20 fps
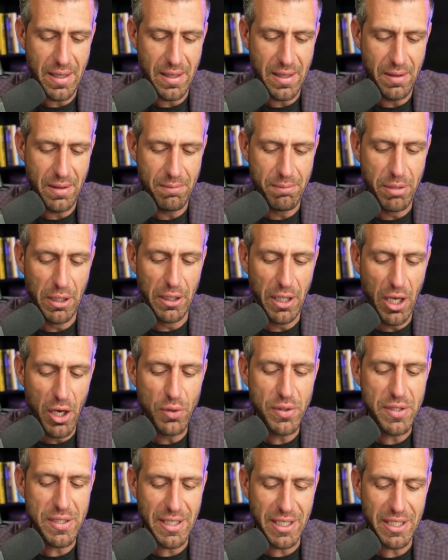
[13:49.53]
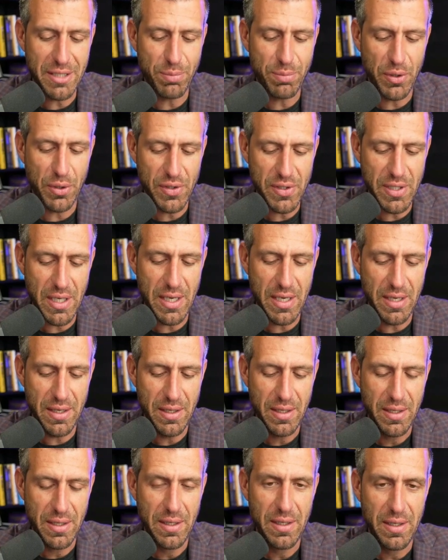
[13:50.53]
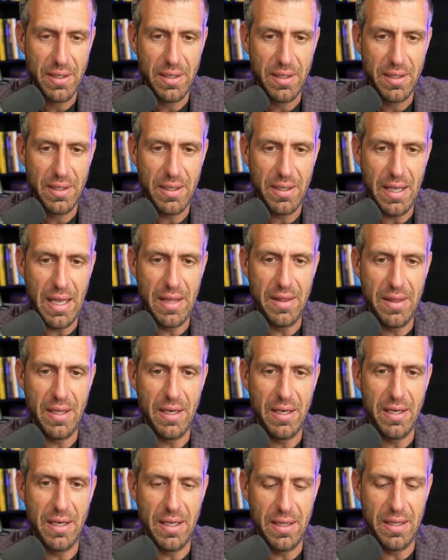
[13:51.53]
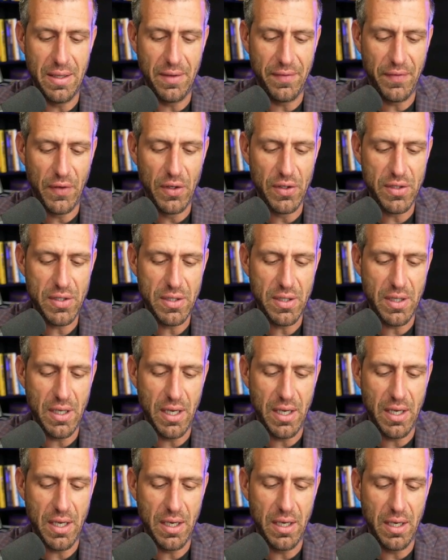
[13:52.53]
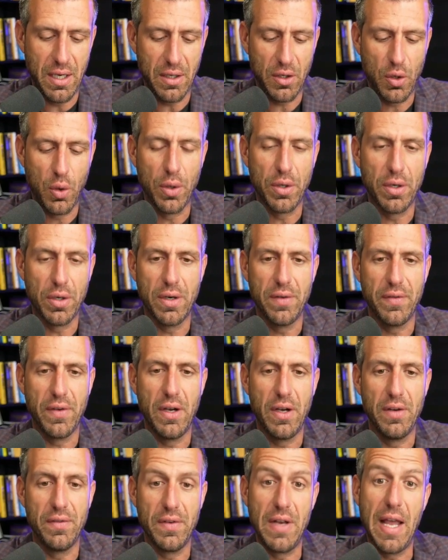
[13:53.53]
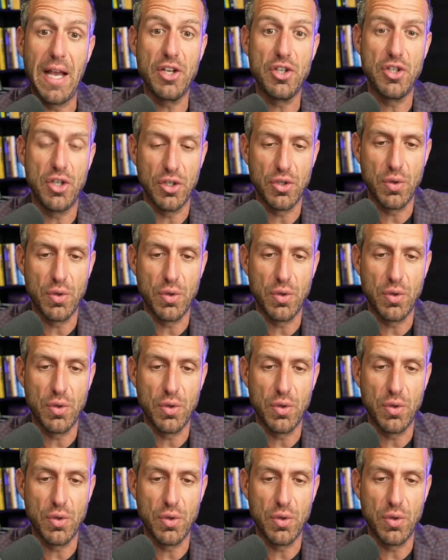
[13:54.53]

below six percent in the in the first uh, uh, quarter of of next year,